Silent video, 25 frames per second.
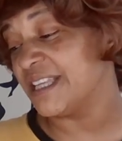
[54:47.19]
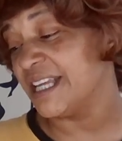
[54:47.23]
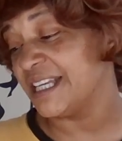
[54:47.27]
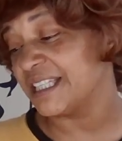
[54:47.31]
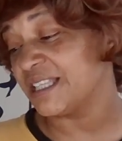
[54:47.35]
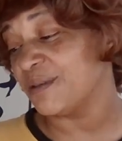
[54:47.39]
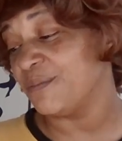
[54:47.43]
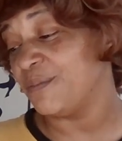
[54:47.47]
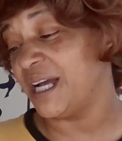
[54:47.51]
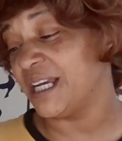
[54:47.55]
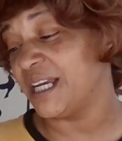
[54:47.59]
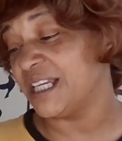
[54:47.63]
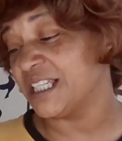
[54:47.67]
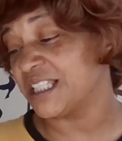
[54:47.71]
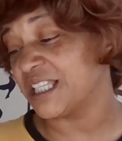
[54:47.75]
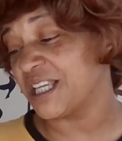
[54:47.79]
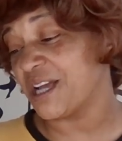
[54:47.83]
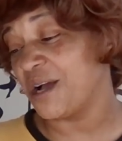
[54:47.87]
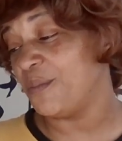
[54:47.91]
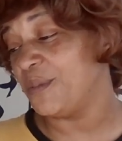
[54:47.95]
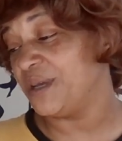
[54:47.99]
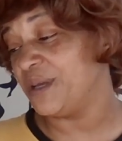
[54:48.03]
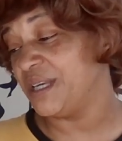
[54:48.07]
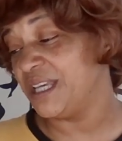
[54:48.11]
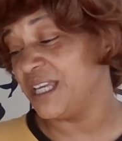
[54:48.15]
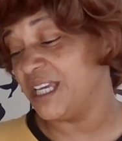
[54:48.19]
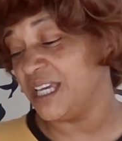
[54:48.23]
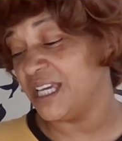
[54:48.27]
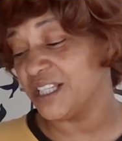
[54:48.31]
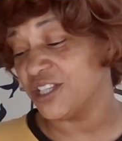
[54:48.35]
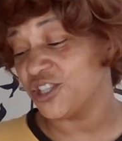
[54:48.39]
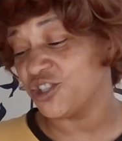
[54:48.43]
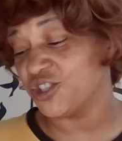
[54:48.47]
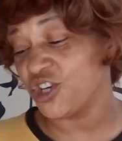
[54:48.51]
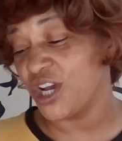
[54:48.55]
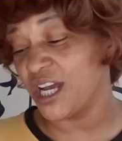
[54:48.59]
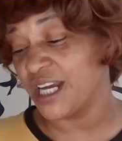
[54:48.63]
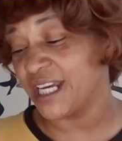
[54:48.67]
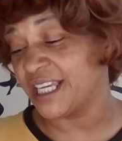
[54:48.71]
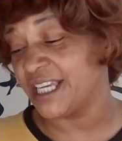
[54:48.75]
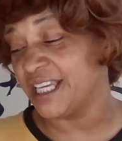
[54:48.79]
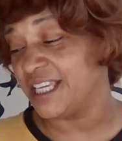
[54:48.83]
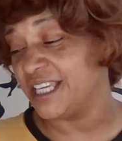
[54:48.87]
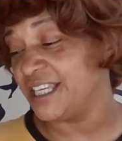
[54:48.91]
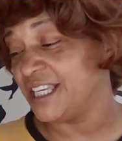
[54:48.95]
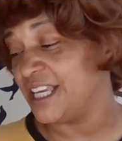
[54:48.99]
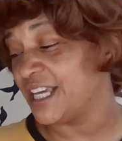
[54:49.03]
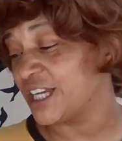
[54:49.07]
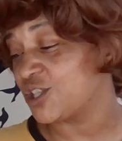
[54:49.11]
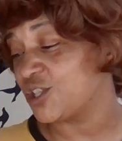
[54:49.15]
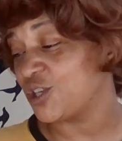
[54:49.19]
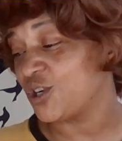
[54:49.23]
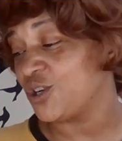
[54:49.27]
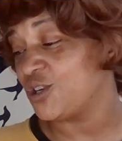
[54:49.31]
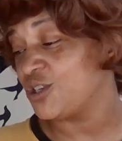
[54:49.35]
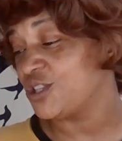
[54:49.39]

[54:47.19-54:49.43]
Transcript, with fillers: that somebody's coming in to try to get next to